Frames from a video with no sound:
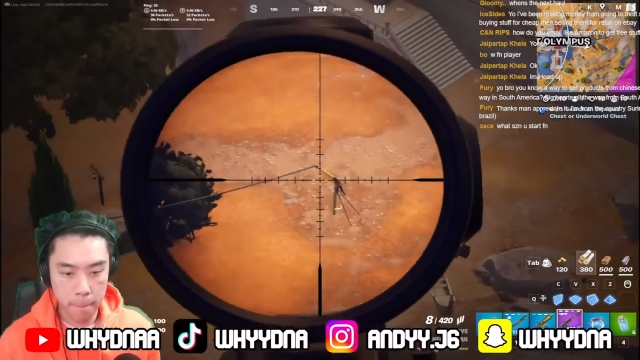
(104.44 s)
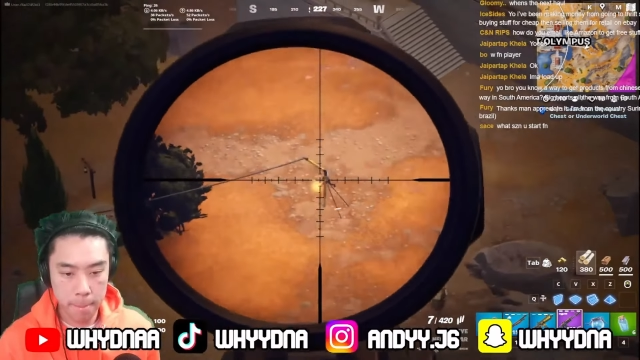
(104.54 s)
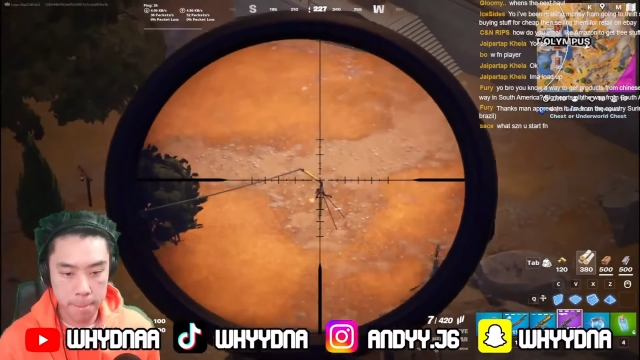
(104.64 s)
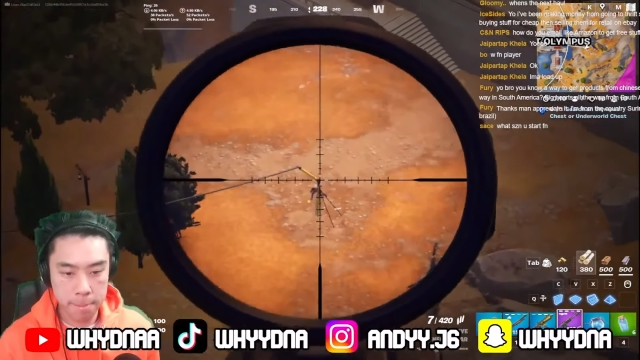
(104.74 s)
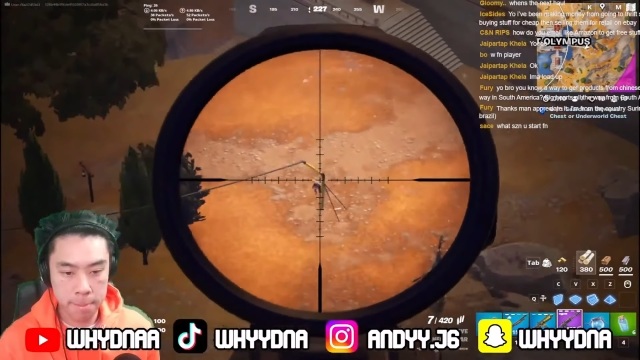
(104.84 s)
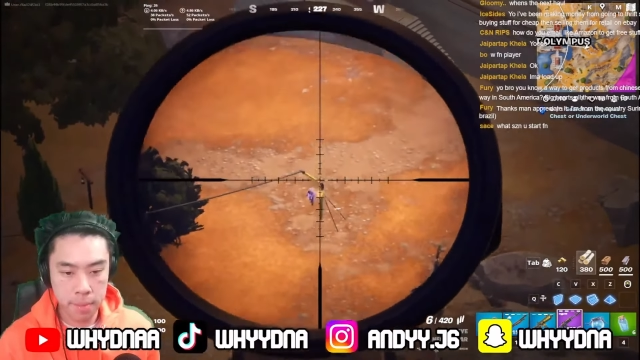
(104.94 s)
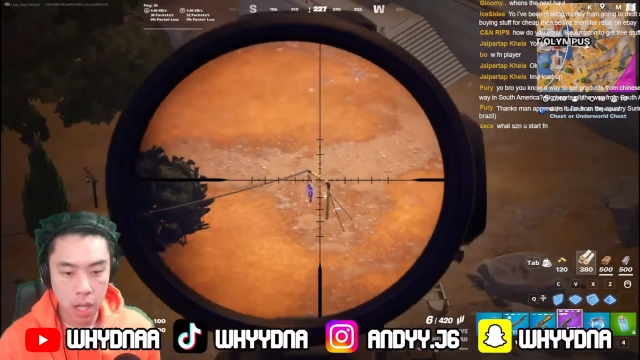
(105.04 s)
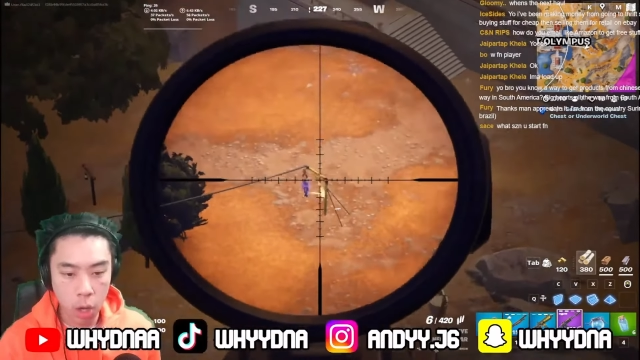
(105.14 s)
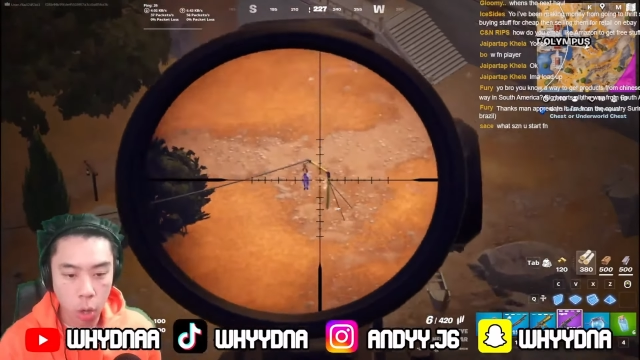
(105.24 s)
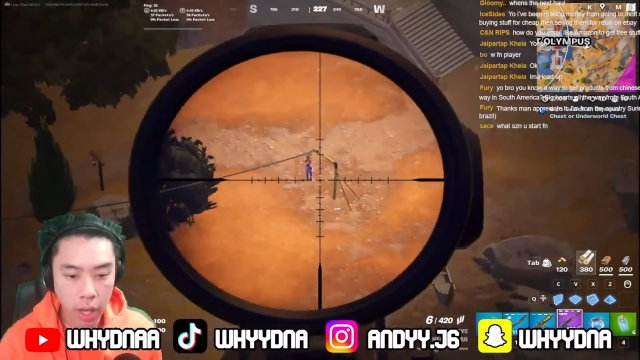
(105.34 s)
Mm.
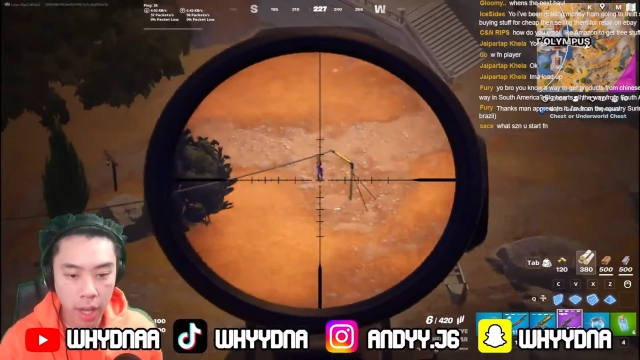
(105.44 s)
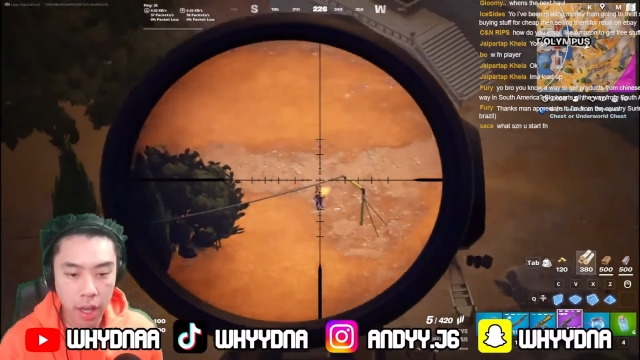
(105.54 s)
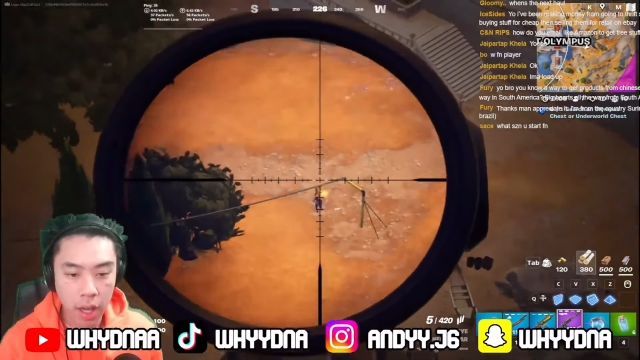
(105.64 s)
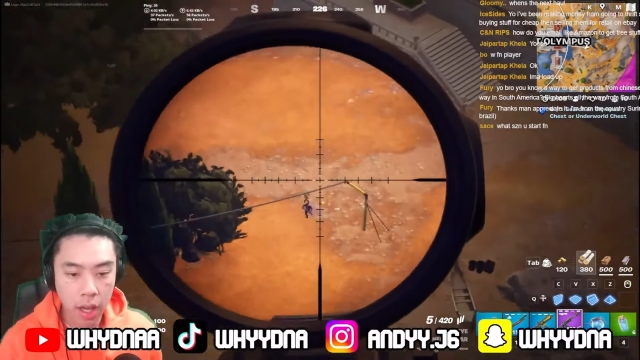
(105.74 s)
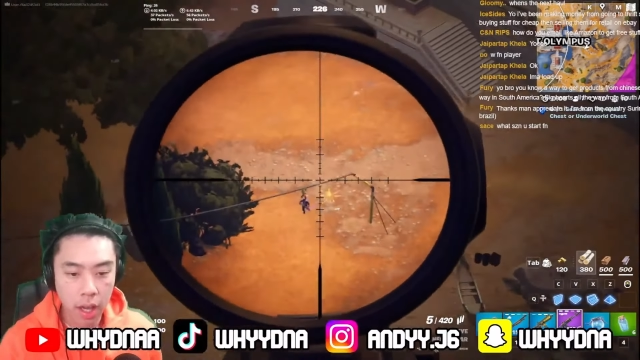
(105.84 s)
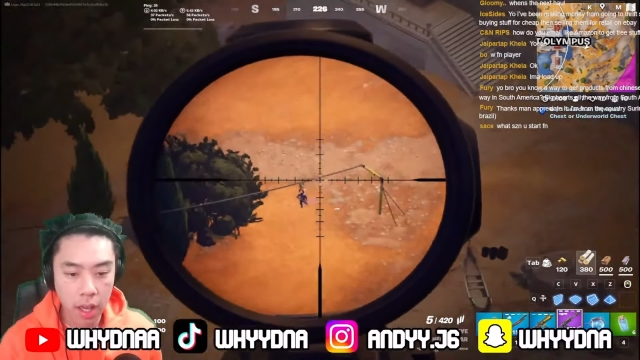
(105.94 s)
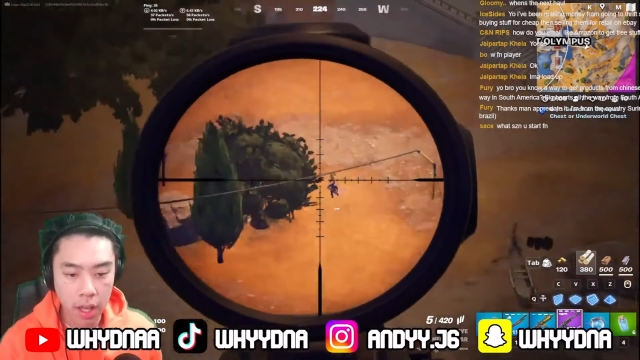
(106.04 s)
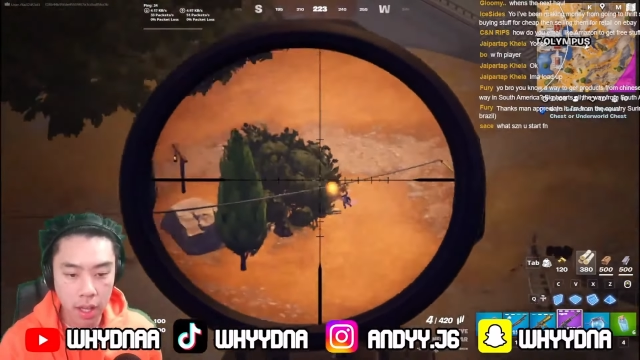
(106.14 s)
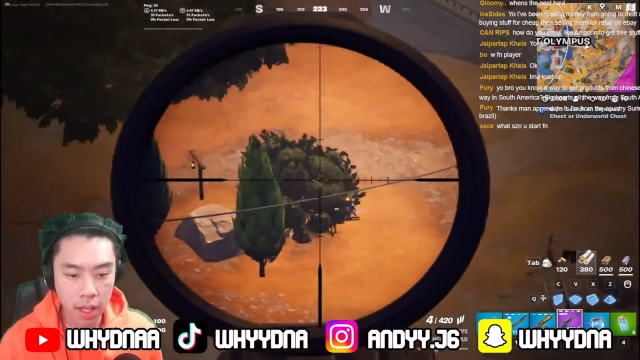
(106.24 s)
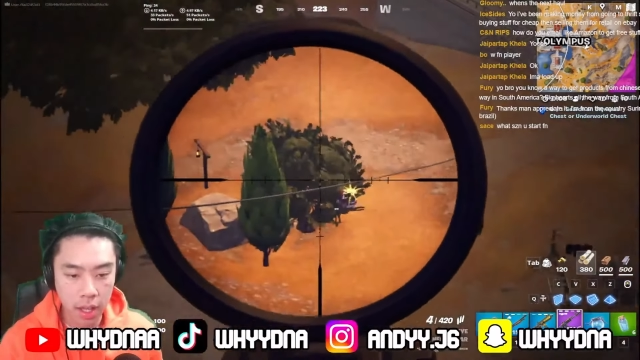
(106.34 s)
Oh, yeah.
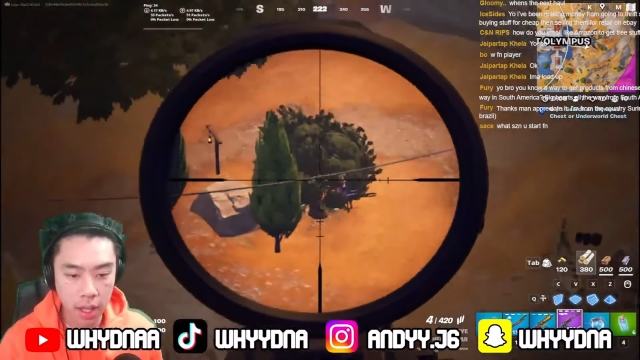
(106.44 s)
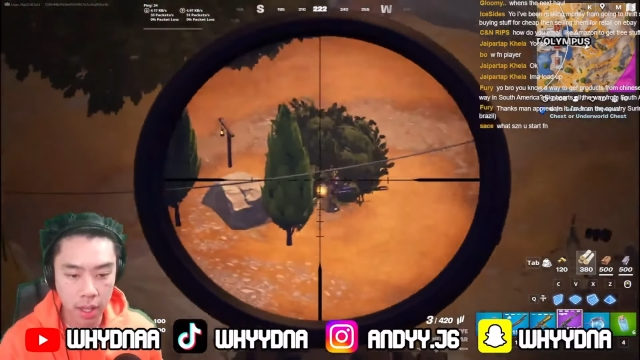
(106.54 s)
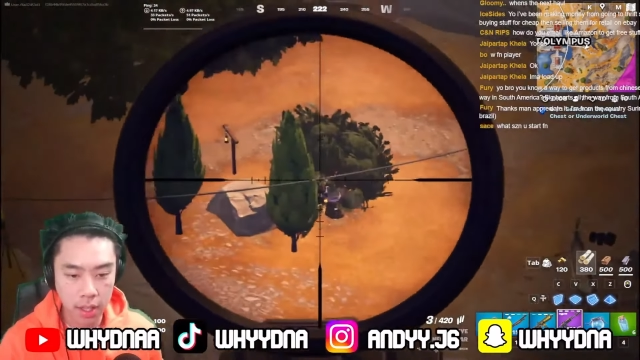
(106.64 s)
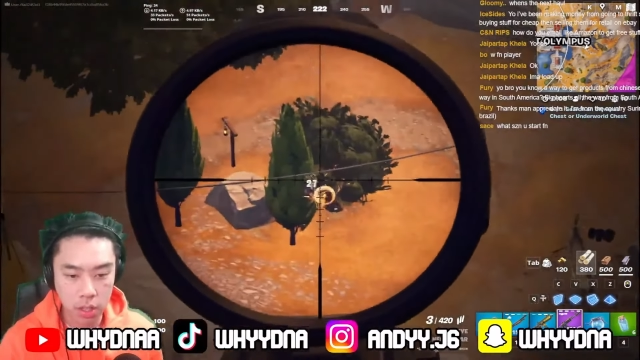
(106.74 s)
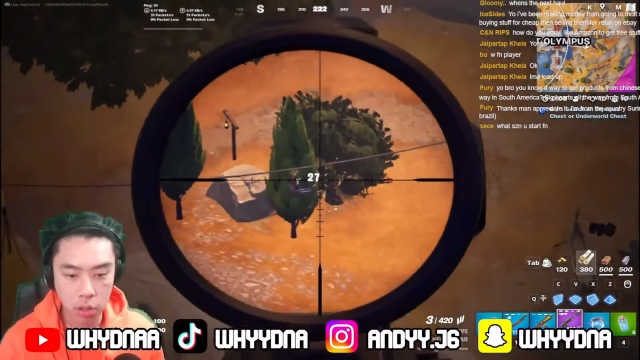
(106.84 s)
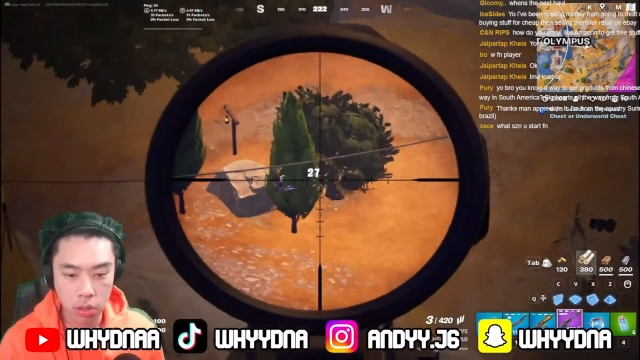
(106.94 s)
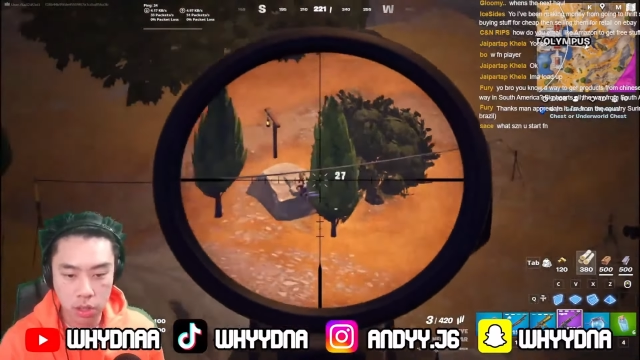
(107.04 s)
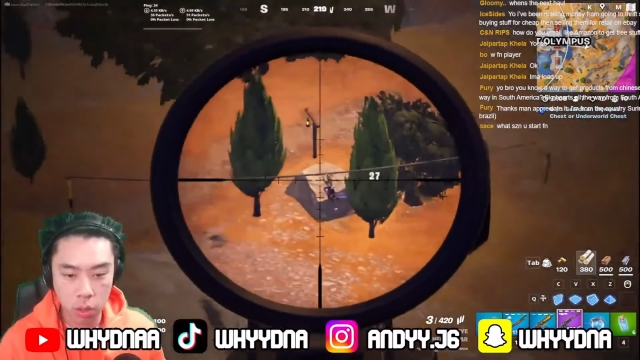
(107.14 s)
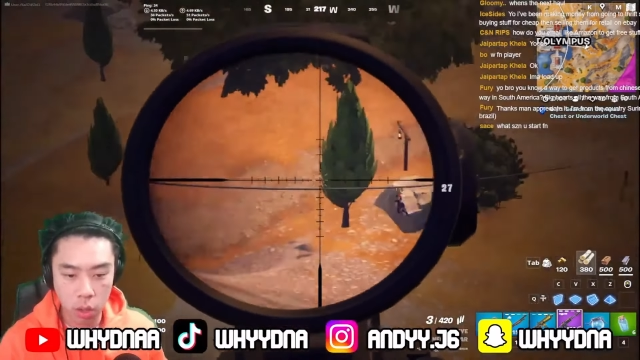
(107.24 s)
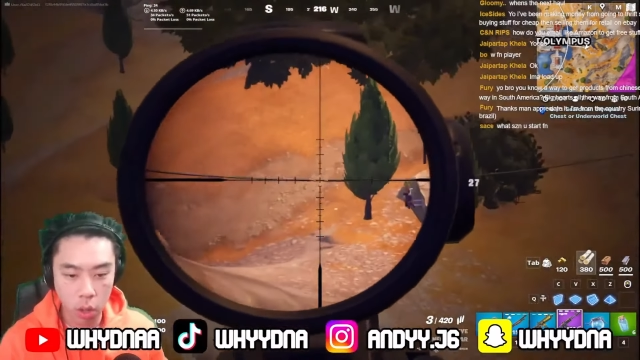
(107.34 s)
Let's go, let's
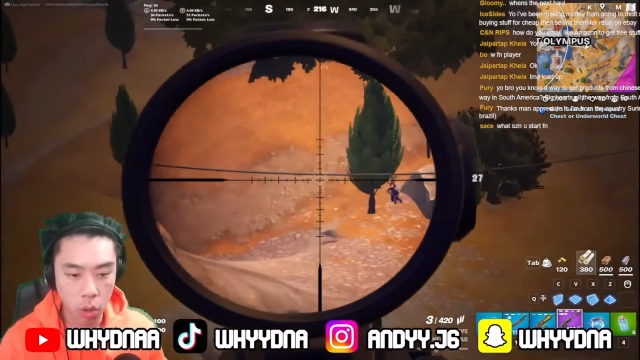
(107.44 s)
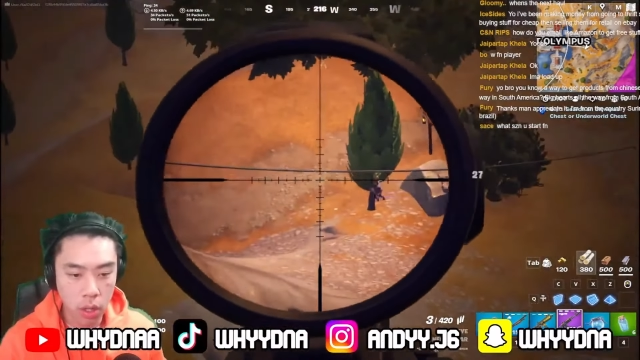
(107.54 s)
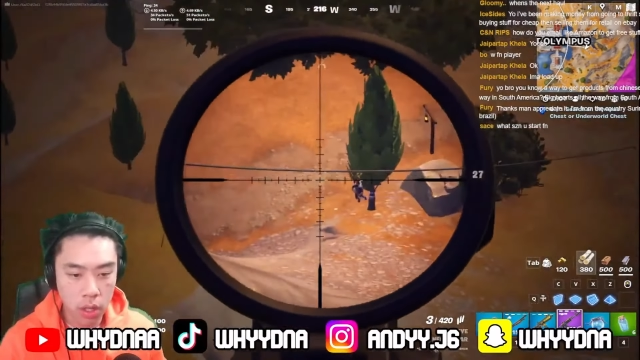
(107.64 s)
go. Oh.